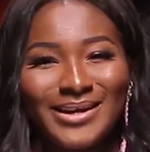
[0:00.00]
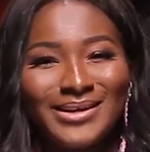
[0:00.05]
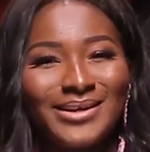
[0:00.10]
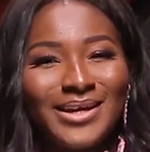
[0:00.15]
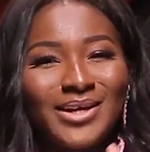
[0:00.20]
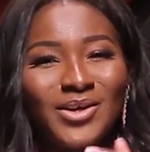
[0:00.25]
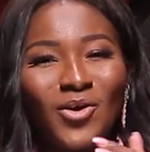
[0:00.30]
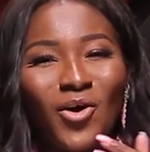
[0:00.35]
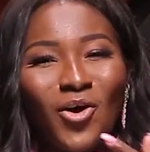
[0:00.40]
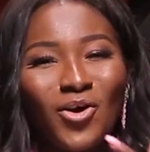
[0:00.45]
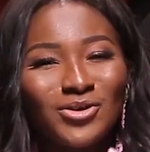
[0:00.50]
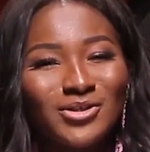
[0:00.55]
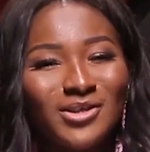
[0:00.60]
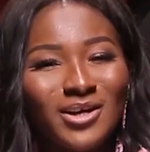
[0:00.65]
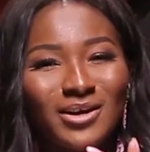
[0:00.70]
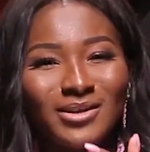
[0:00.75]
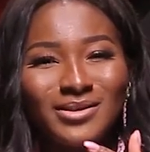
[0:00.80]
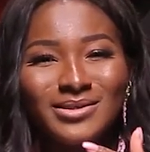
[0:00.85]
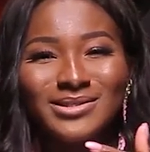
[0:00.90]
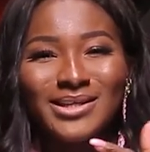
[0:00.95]
in like odd
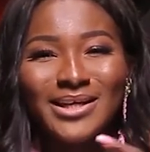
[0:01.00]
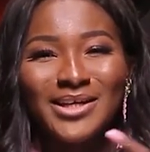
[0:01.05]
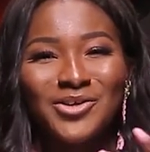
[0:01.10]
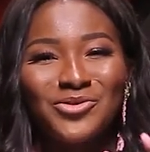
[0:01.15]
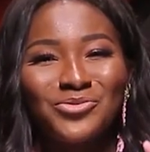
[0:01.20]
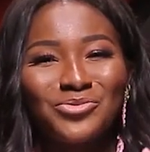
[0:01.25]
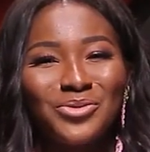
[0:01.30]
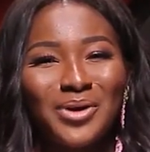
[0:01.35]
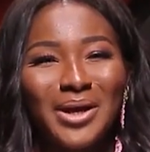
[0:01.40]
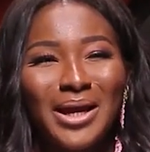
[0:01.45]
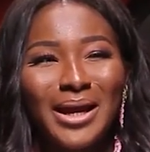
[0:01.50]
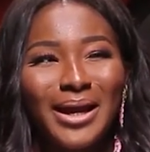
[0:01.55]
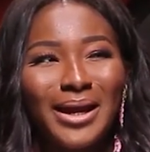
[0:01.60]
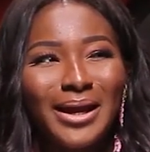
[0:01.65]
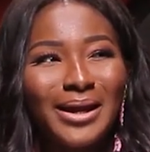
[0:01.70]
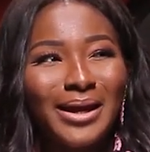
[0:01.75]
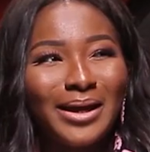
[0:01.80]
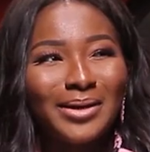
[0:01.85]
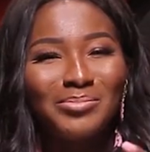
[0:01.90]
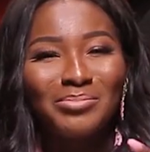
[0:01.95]
colors like
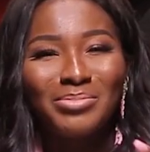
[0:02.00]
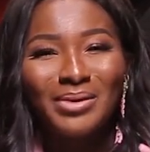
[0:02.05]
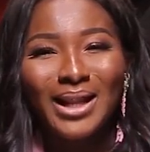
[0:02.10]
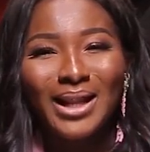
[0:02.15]
gray and